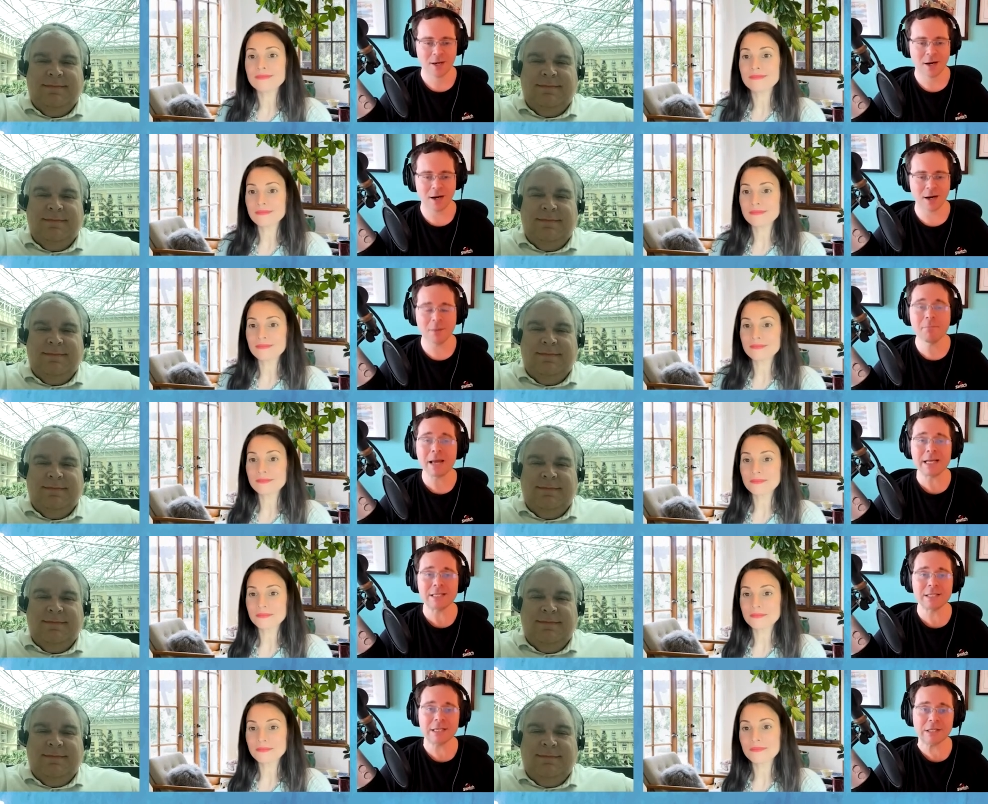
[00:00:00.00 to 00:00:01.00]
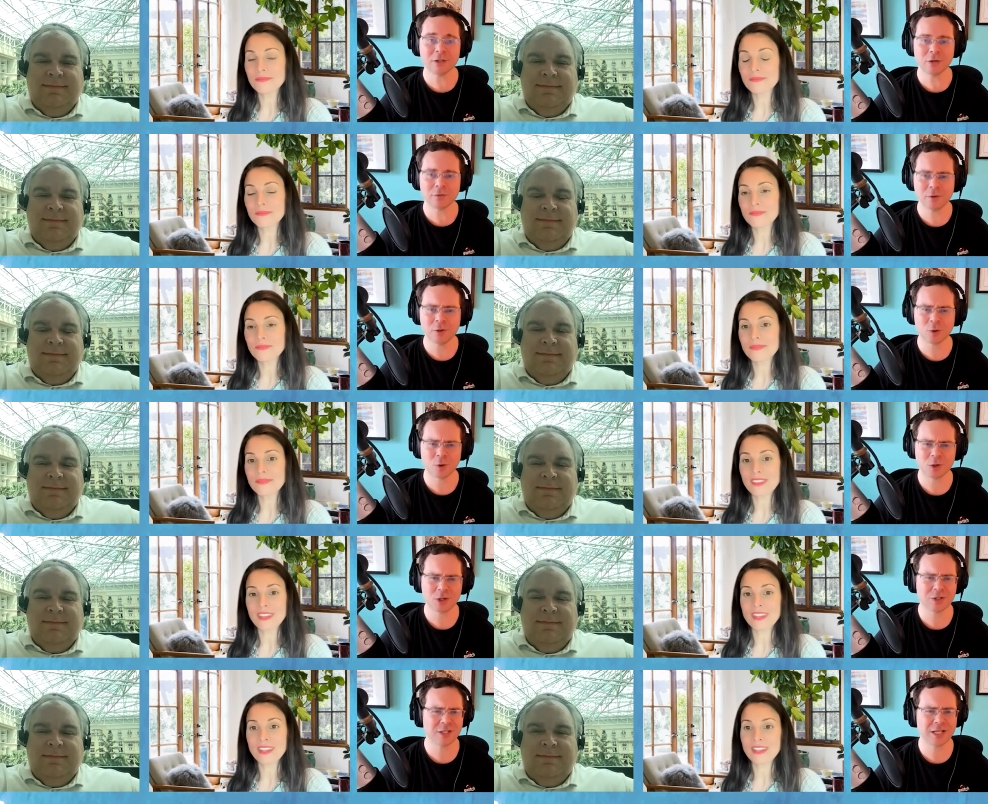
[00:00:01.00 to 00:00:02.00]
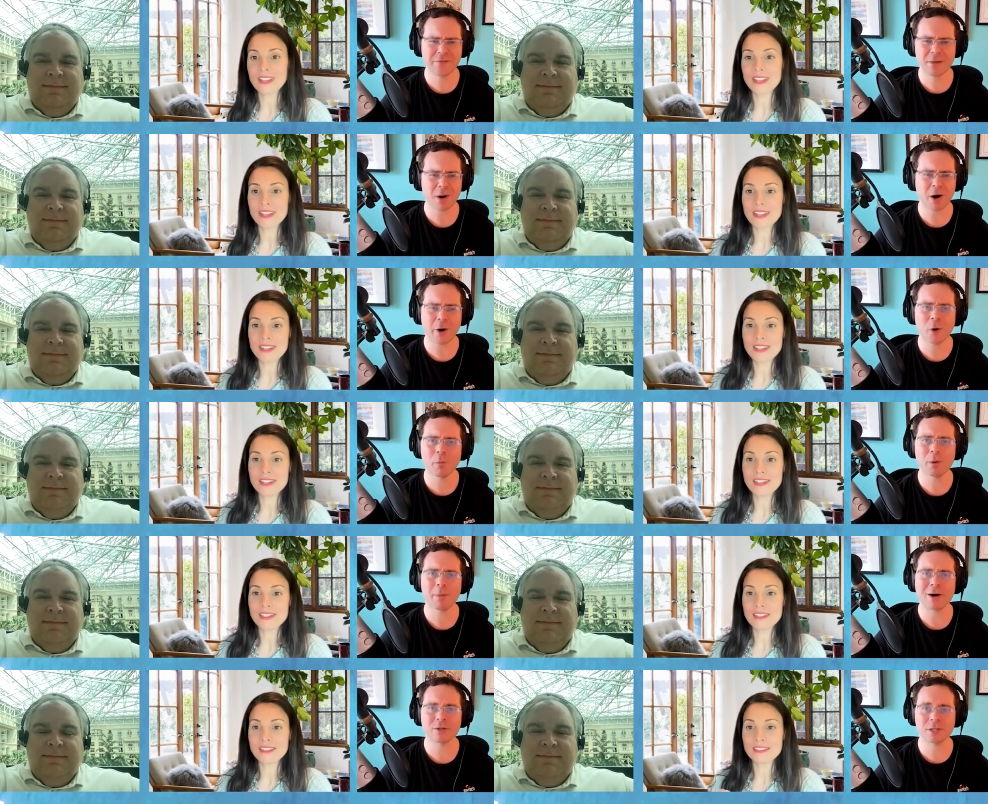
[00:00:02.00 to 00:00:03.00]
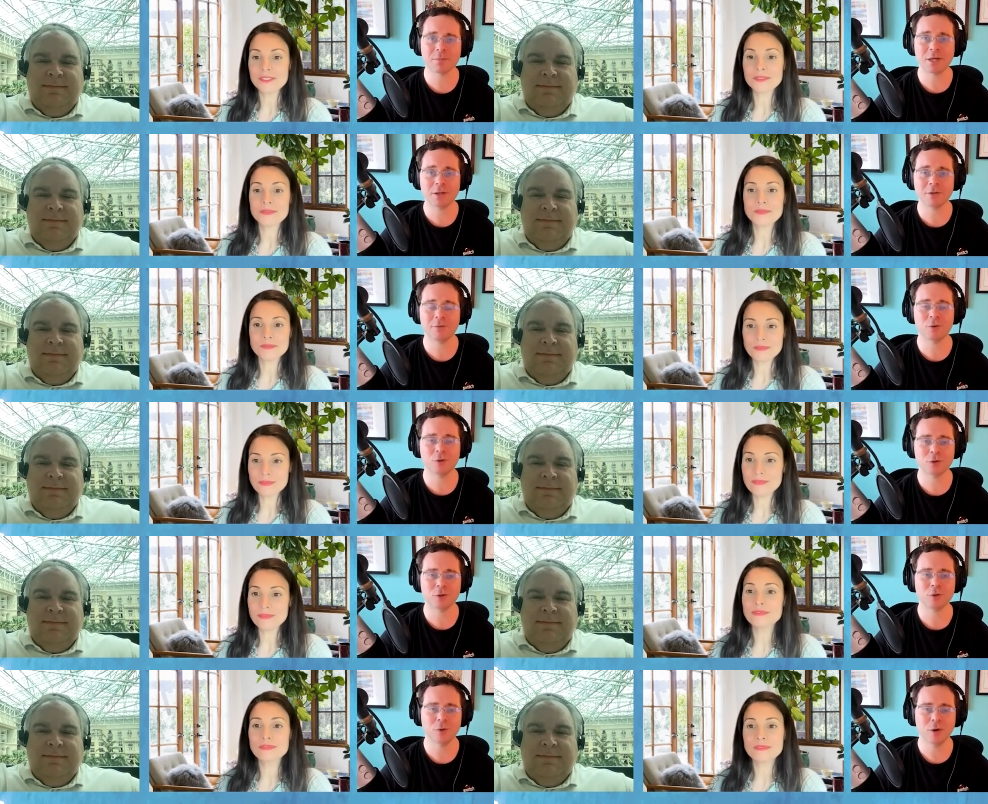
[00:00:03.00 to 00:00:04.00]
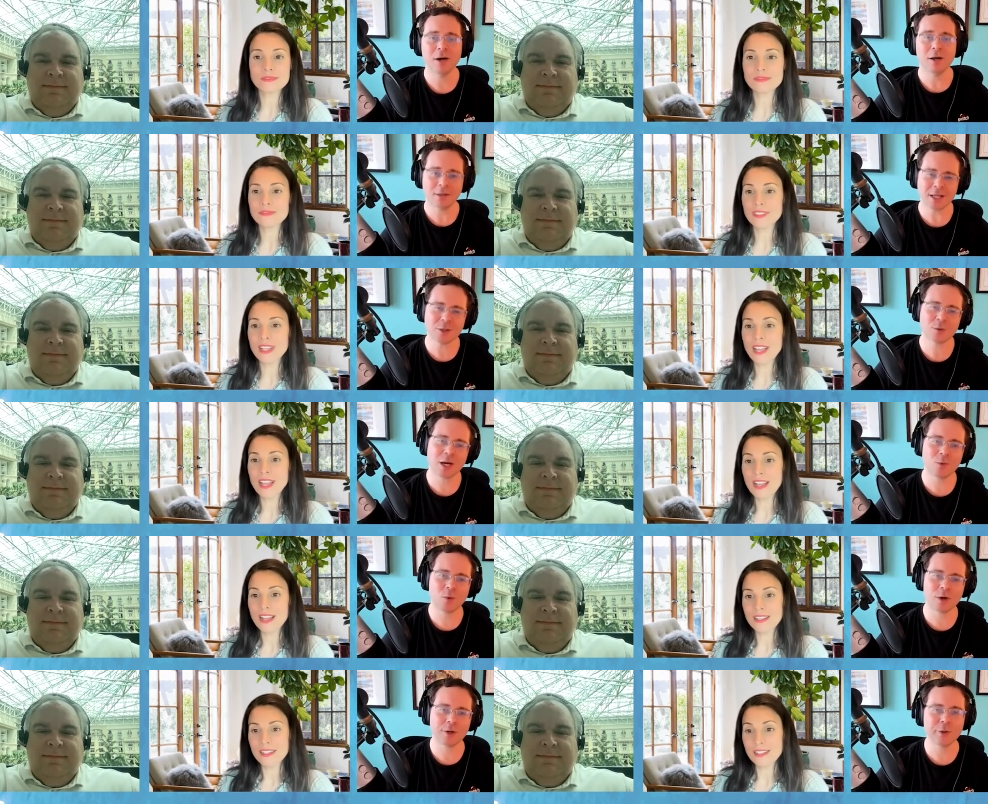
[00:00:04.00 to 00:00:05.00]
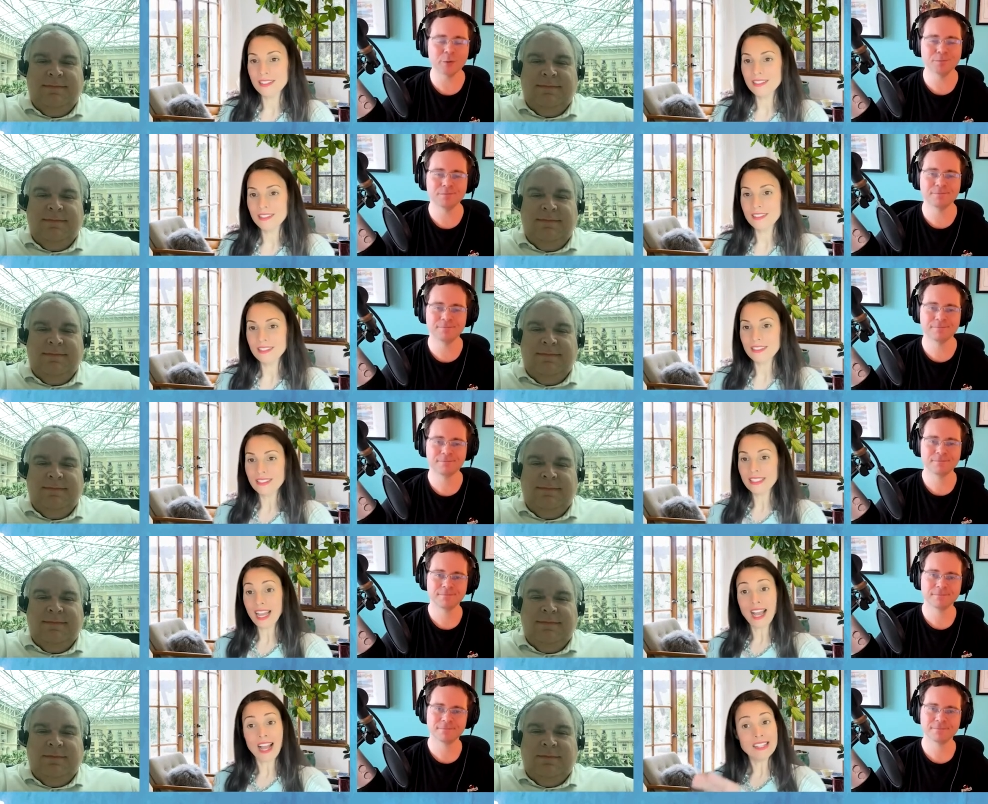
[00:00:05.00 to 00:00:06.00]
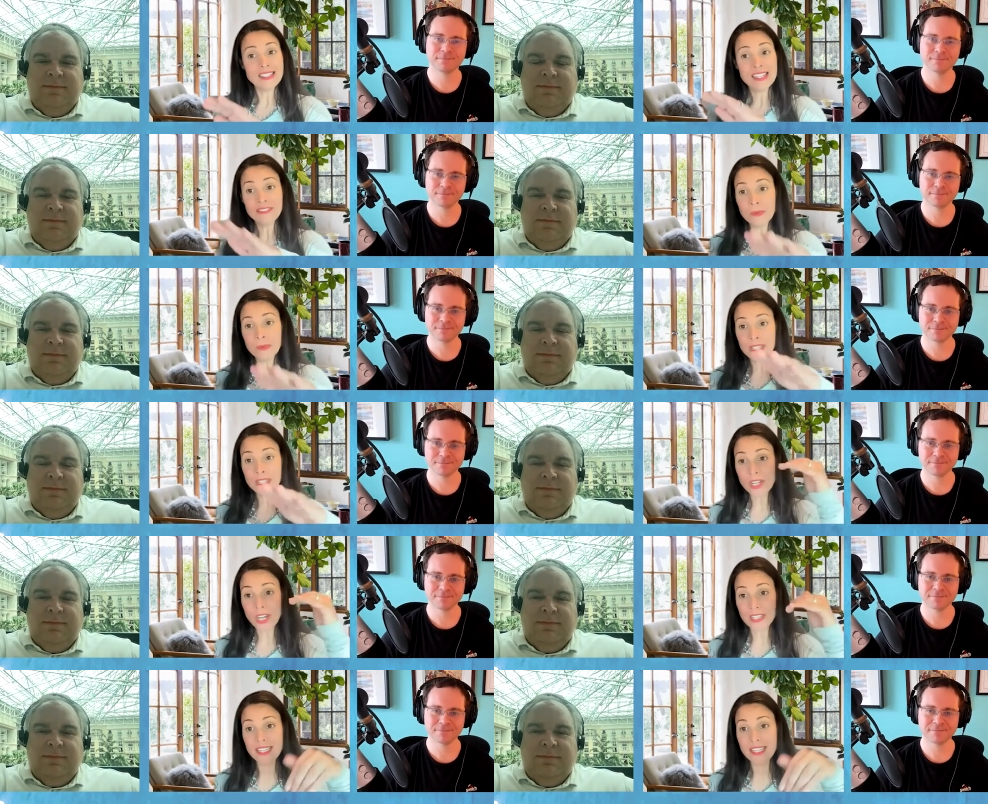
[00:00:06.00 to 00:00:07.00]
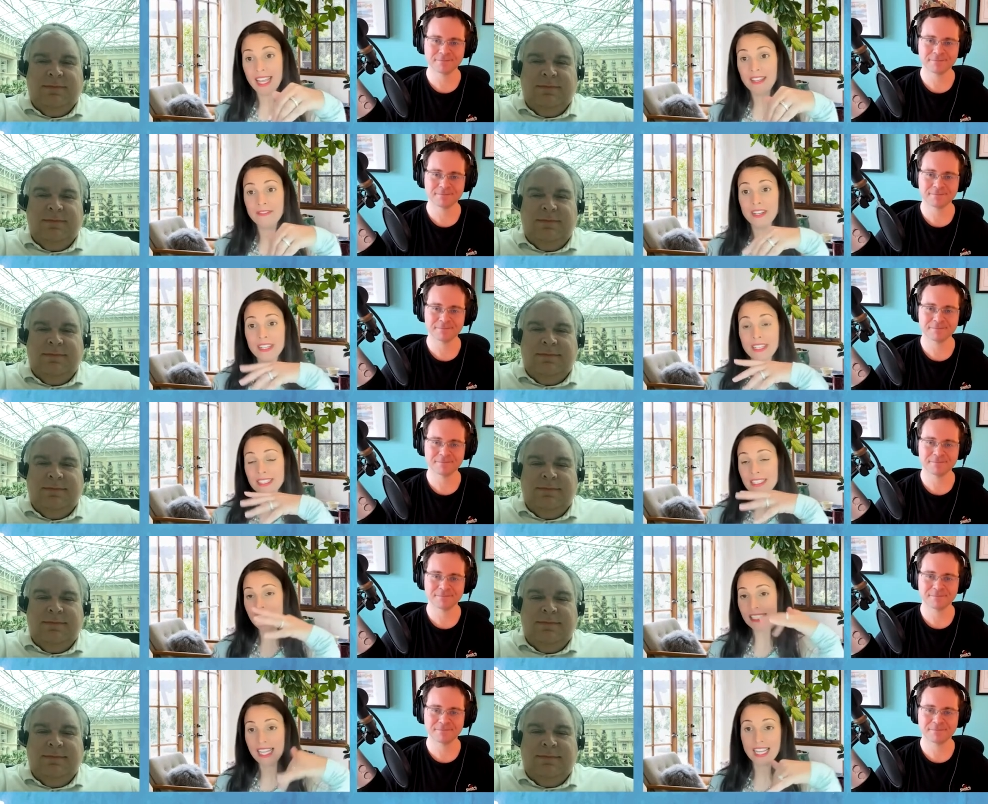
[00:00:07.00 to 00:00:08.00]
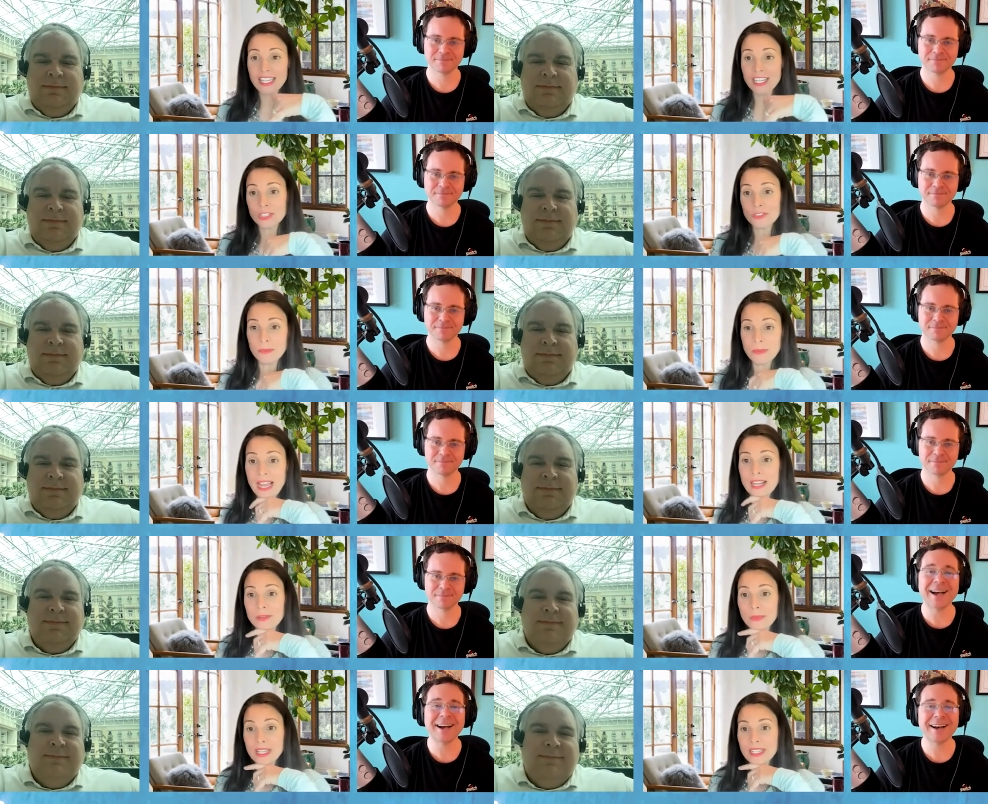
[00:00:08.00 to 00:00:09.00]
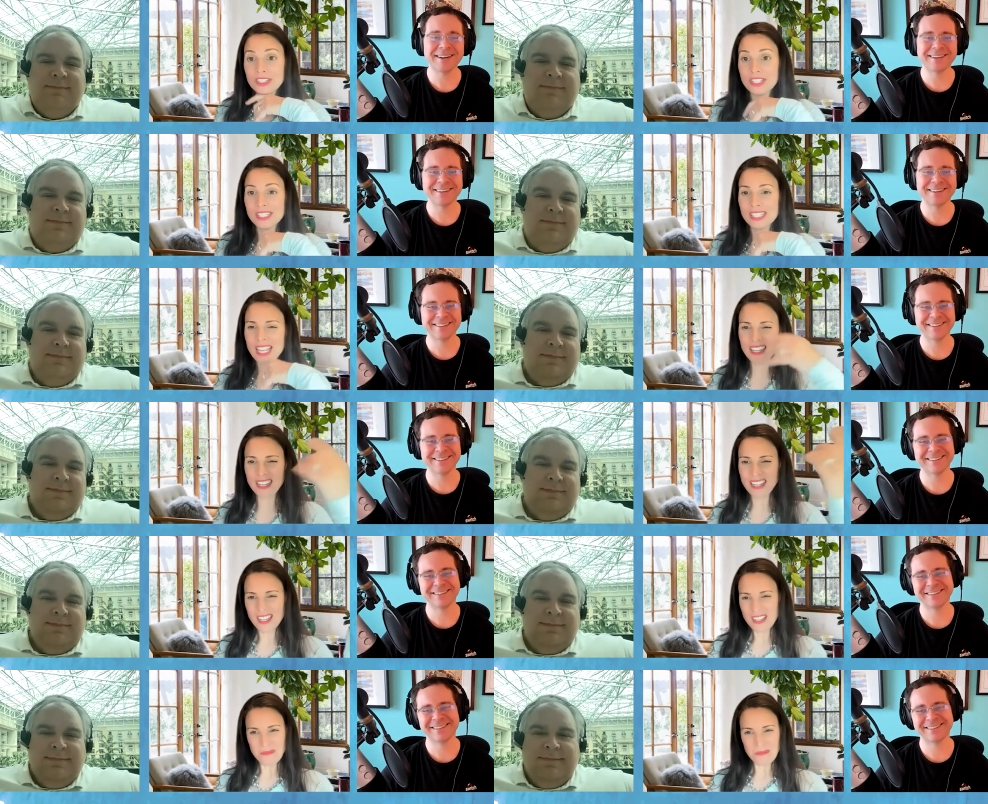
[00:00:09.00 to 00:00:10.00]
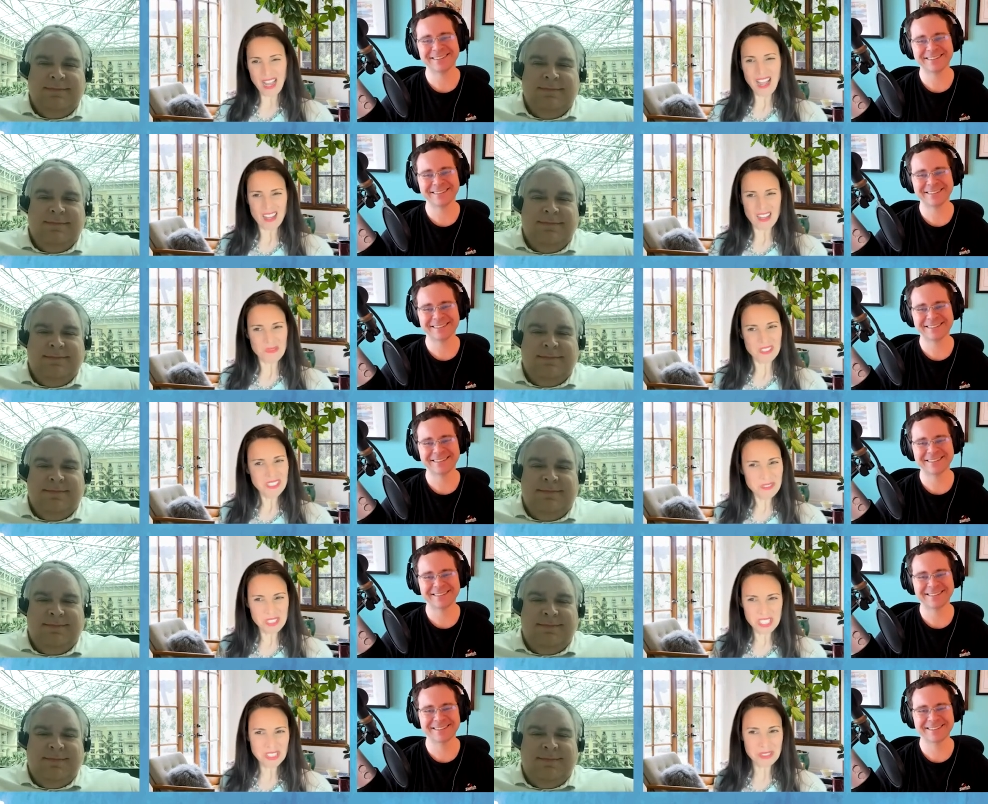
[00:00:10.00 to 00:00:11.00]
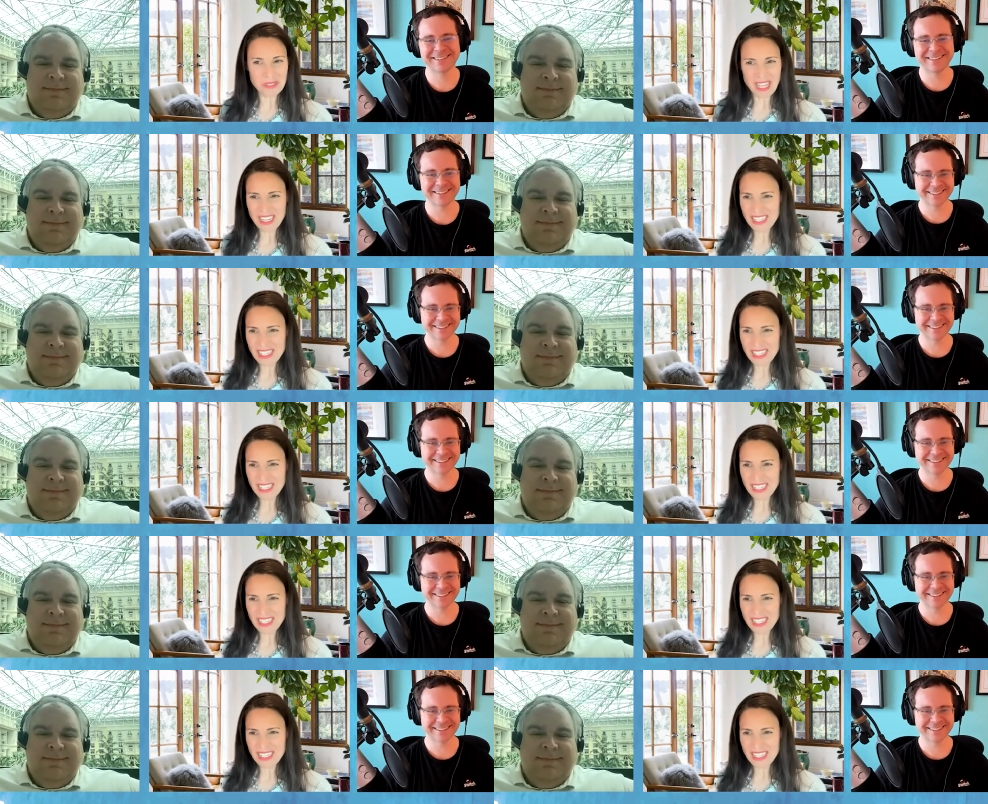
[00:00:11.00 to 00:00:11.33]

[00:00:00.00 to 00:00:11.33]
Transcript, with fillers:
Speaker 1: uh, amazing in the near future or just to give them hope about something in the future too that's what i'd want to do
Speaker 2: yeah i definitely want you talking to ava in like 10 years from now when she's like mom what do you do that